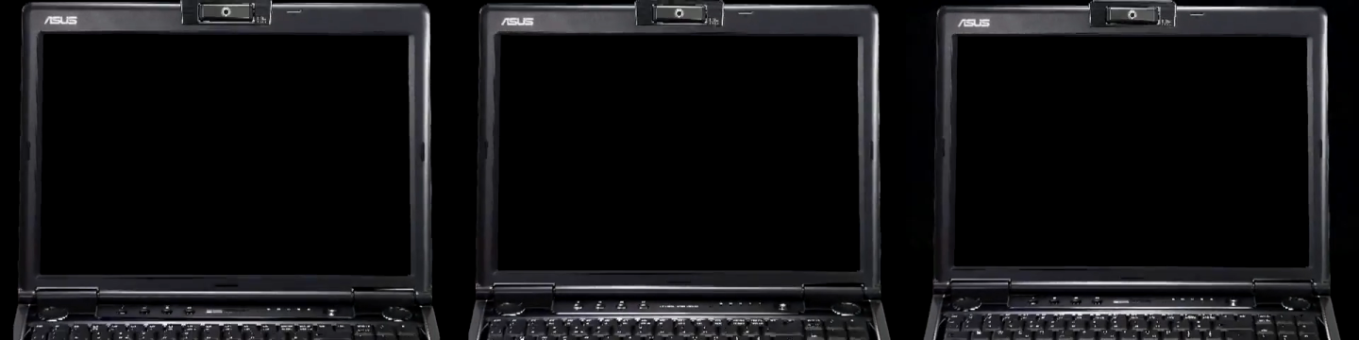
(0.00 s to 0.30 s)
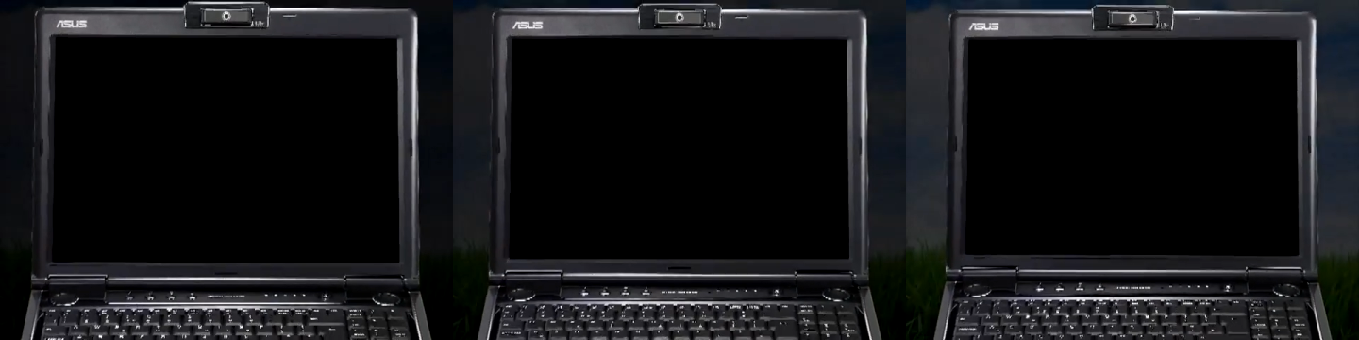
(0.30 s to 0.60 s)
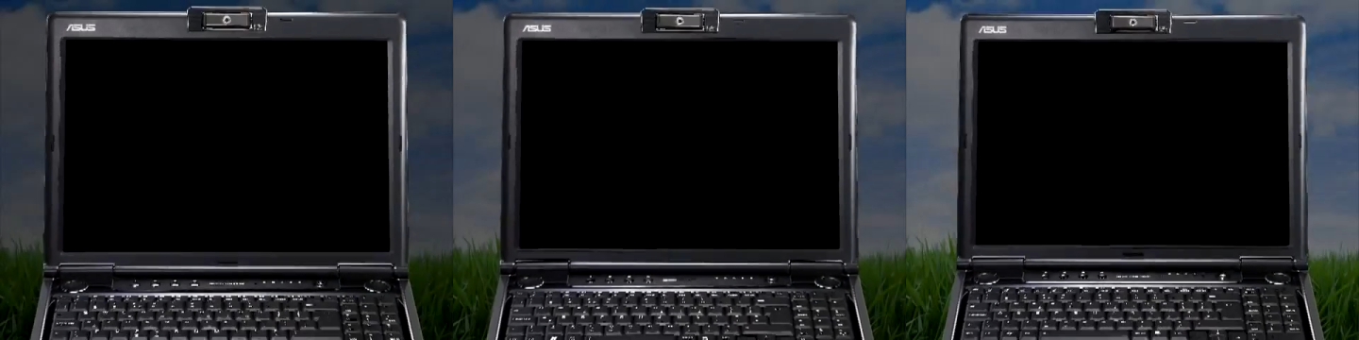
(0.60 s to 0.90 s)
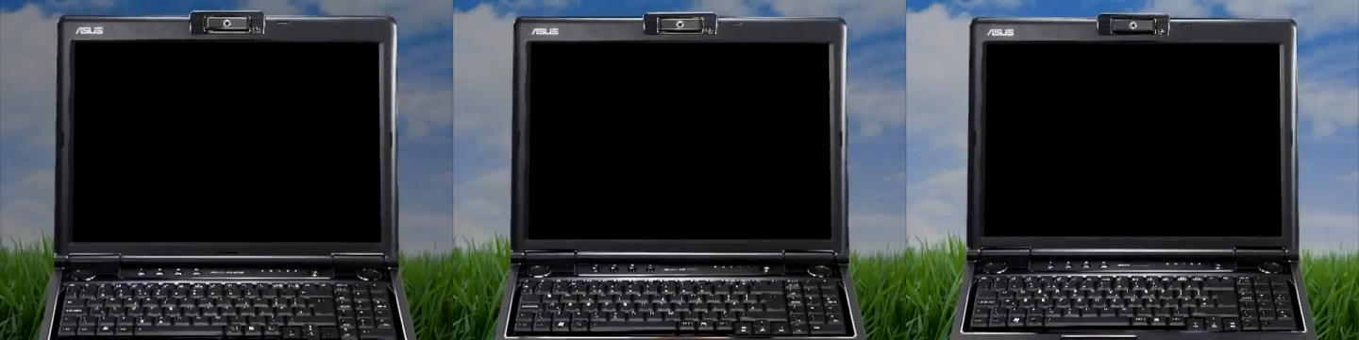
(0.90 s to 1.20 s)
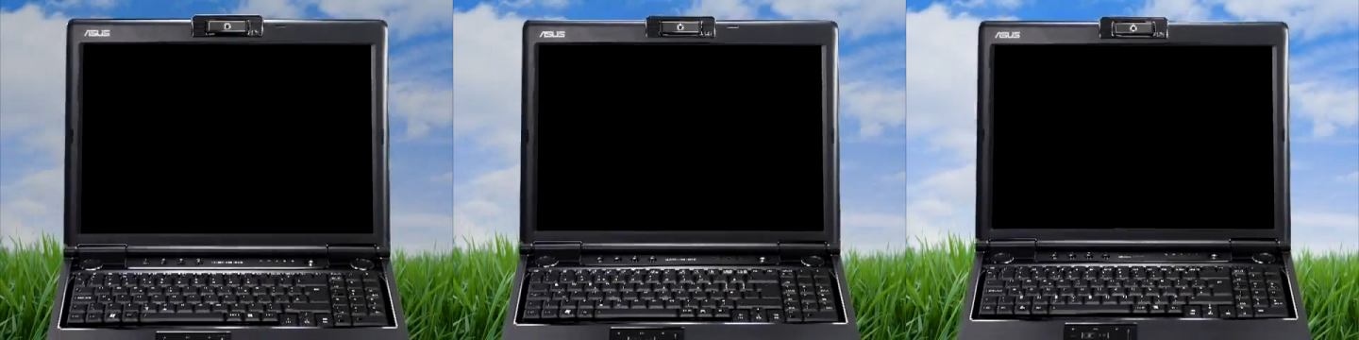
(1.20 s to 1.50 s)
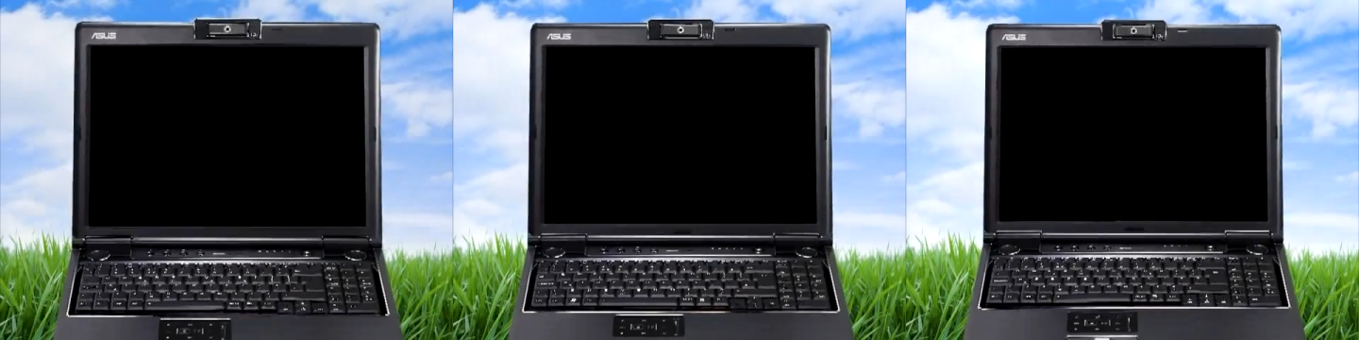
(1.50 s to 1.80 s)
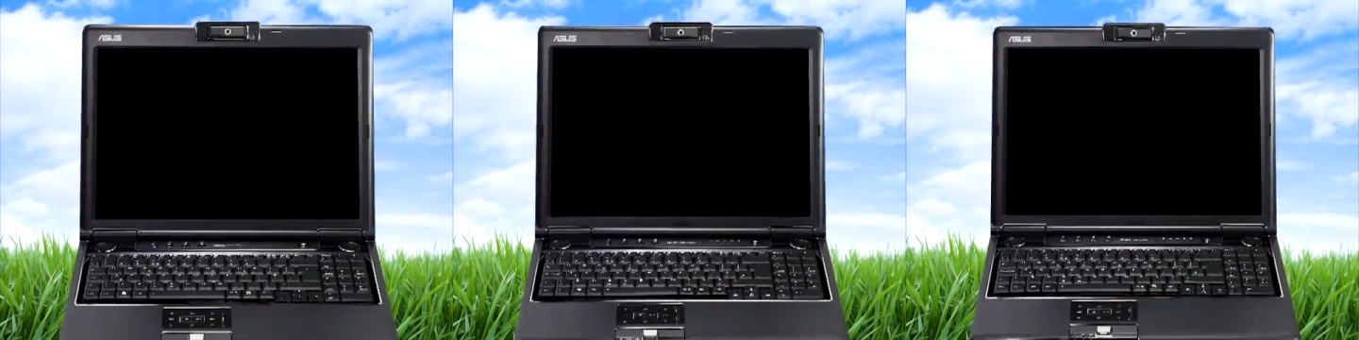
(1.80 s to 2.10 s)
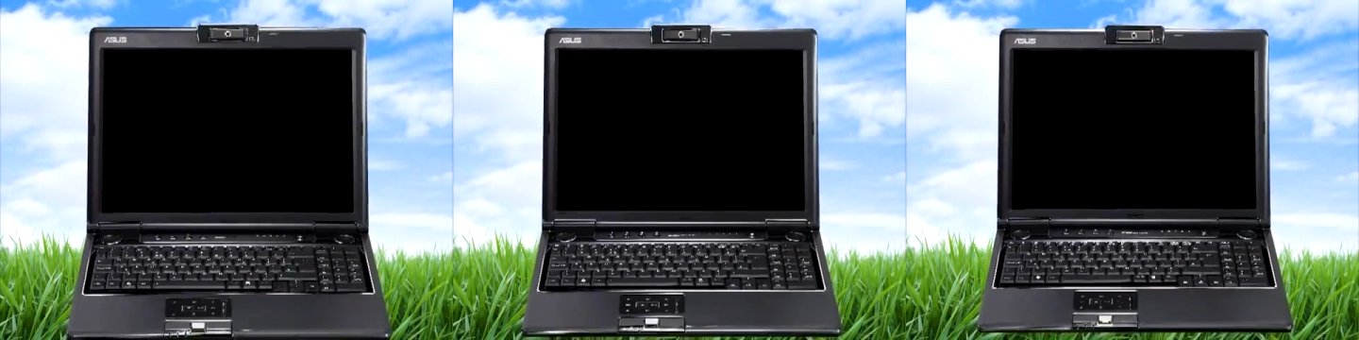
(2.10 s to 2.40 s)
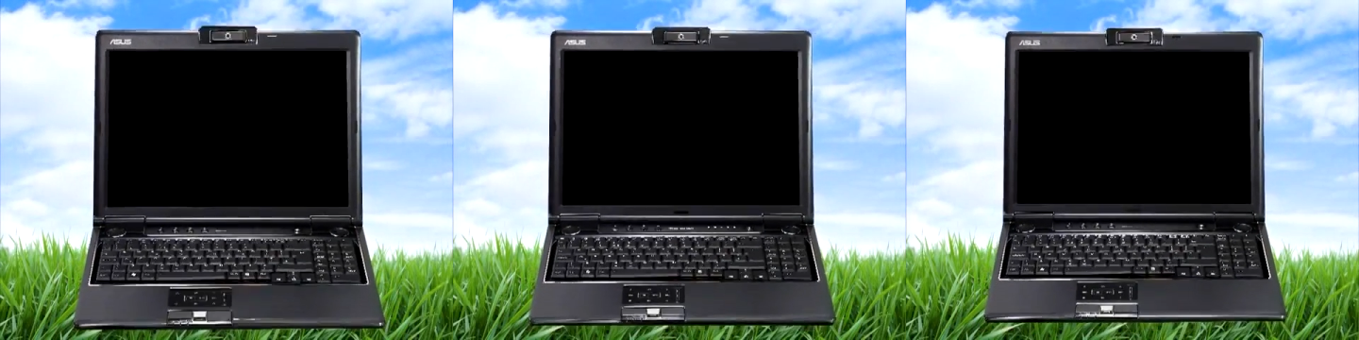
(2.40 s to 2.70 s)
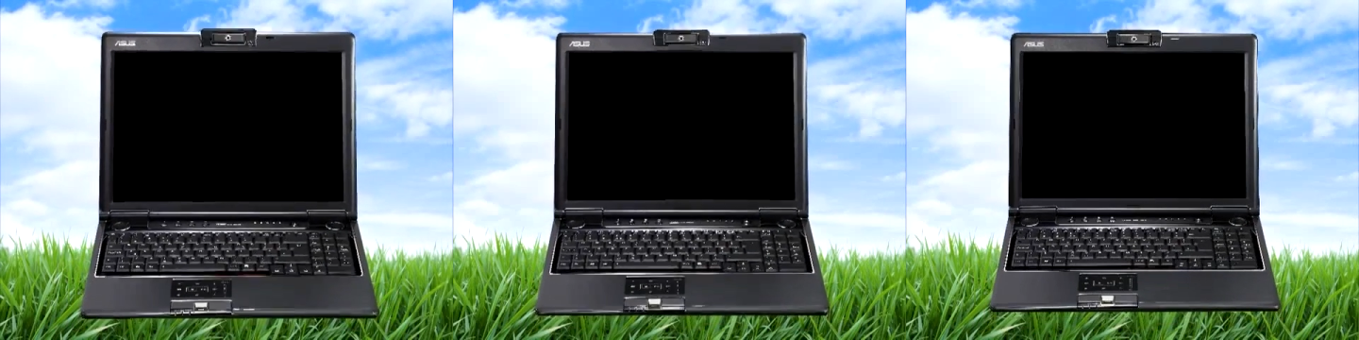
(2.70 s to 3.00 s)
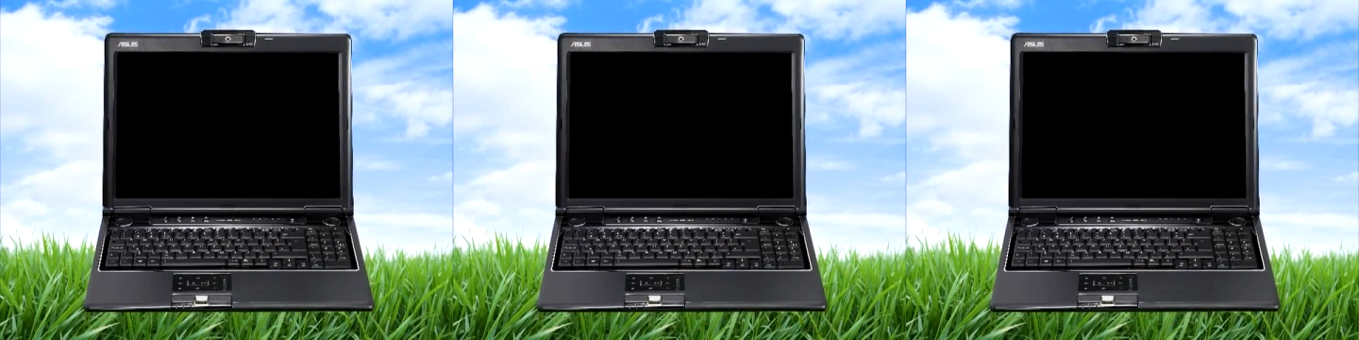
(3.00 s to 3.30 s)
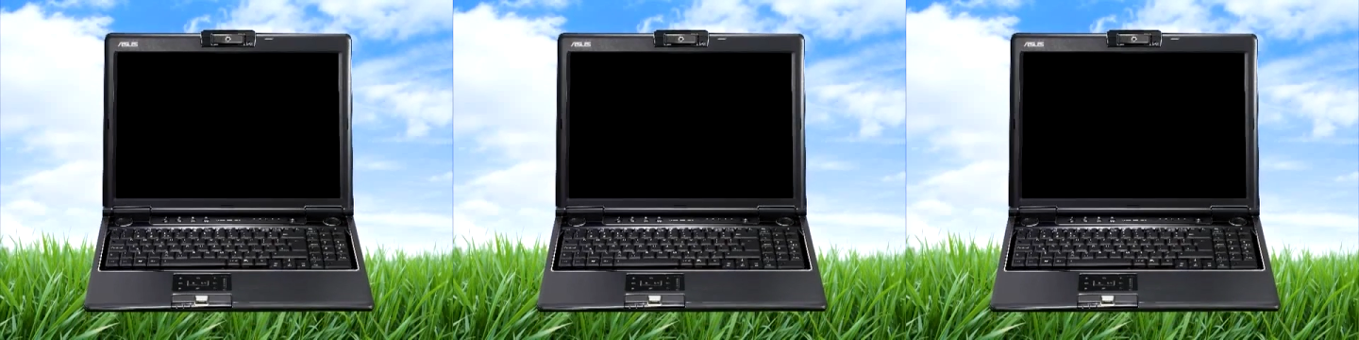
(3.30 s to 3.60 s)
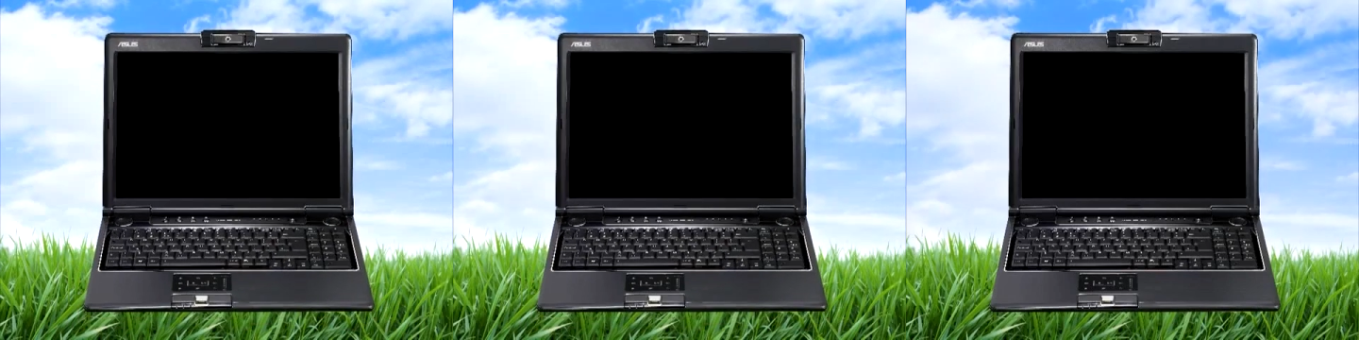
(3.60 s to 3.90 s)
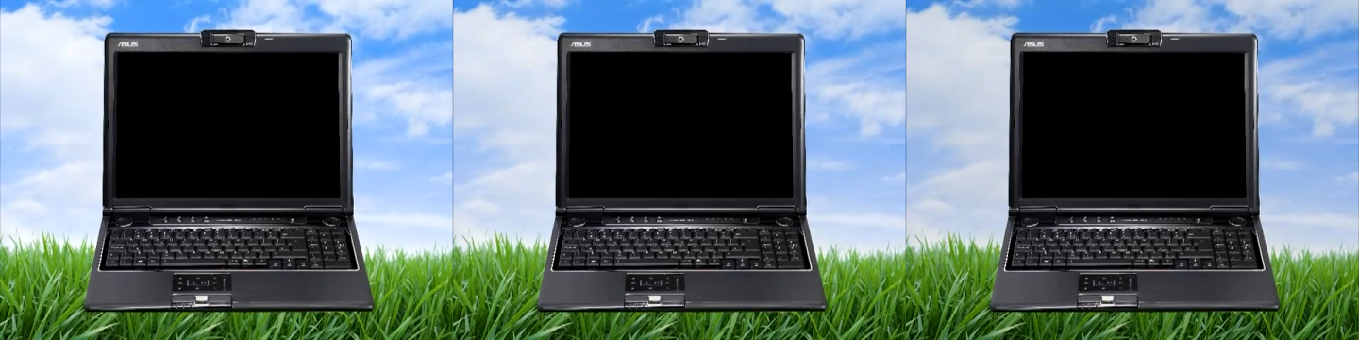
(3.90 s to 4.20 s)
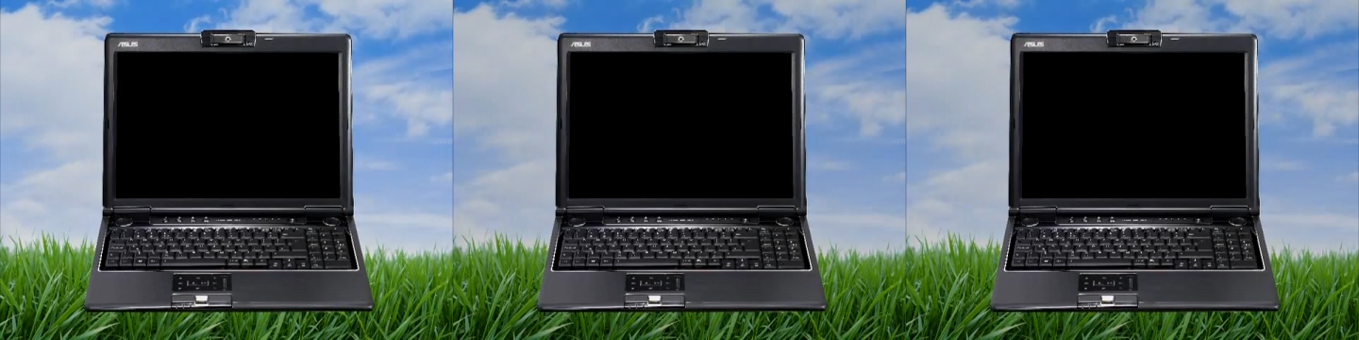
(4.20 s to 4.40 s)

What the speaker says: Nobody's mouth can be seen.